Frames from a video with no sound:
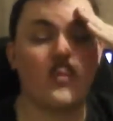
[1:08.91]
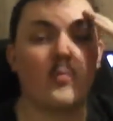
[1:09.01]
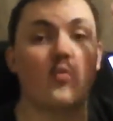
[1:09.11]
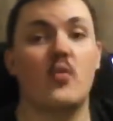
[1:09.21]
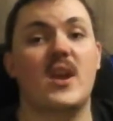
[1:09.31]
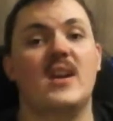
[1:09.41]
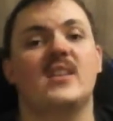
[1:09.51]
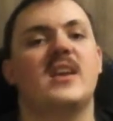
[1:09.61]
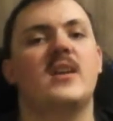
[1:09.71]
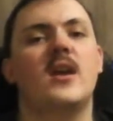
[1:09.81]

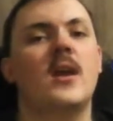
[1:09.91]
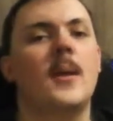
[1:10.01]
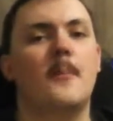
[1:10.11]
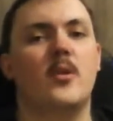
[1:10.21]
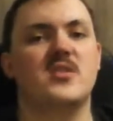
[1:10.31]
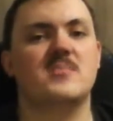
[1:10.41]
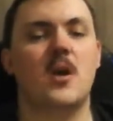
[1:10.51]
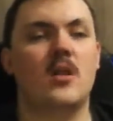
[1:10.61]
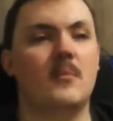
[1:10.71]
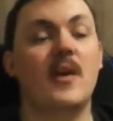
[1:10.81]
really put the
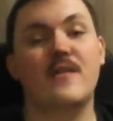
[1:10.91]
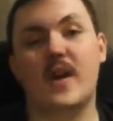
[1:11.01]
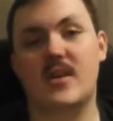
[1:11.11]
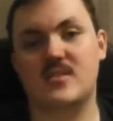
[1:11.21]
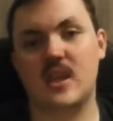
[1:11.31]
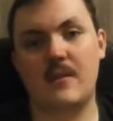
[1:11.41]
smile on my face,